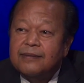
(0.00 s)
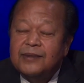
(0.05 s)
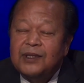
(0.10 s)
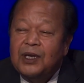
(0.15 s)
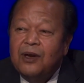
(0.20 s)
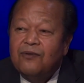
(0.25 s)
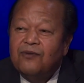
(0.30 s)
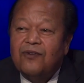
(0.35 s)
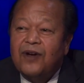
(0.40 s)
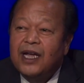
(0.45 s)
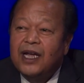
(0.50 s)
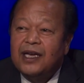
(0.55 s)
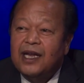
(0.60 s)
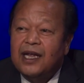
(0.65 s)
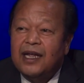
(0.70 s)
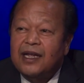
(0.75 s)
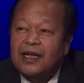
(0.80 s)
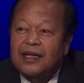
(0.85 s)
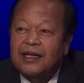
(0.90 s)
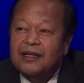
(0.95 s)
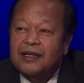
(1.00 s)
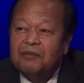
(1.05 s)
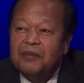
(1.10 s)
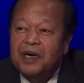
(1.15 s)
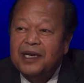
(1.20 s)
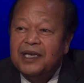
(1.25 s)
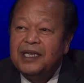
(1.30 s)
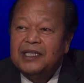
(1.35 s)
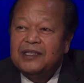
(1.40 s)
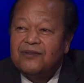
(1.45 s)
Not fighting.
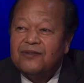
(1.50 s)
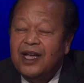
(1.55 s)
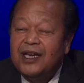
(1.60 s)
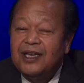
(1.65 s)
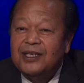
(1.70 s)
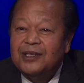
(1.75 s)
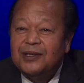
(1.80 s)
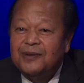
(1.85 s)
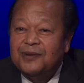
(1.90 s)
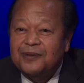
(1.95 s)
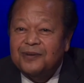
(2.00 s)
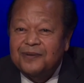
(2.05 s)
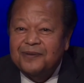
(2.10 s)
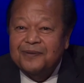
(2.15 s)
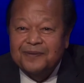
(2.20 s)
Monkeys fight too.